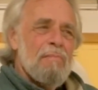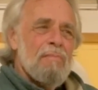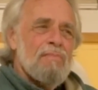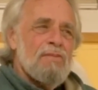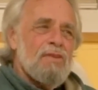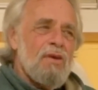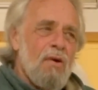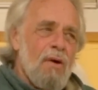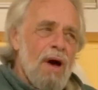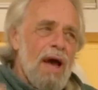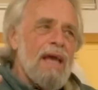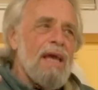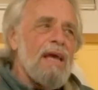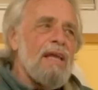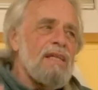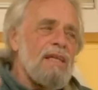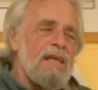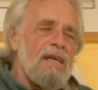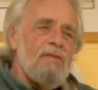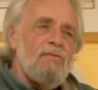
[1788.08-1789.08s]
So
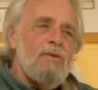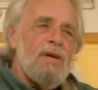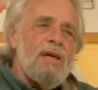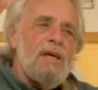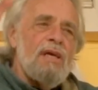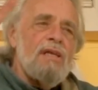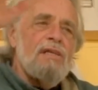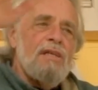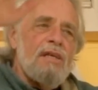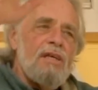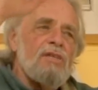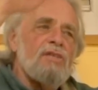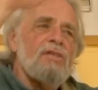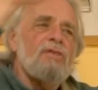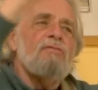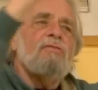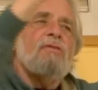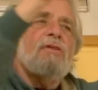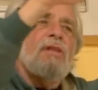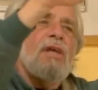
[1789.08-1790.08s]
we can teach
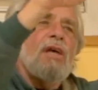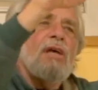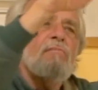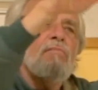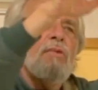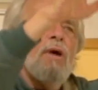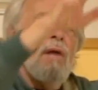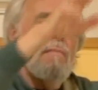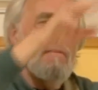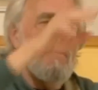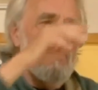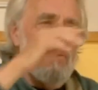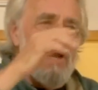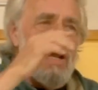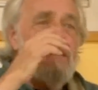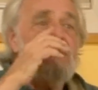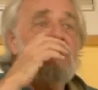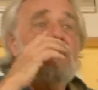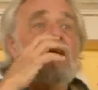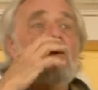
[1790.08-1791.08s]
you to think properly. When
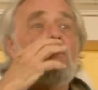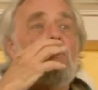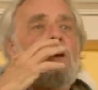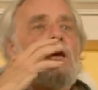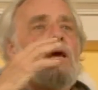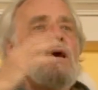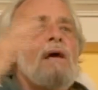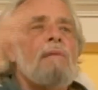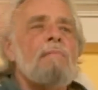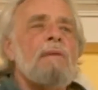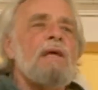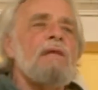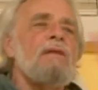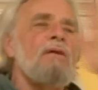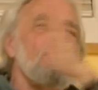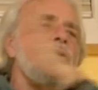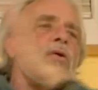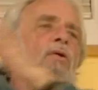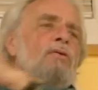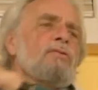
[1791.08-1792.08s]
I say we, I mean
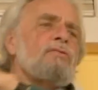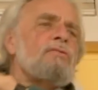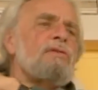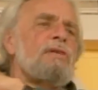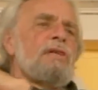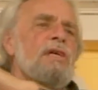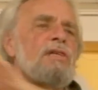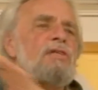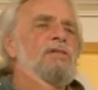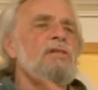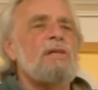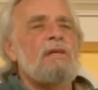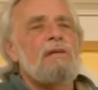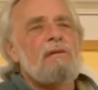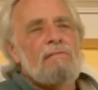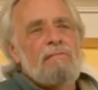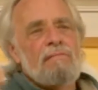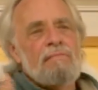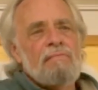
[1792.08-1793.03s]
the whole tradition.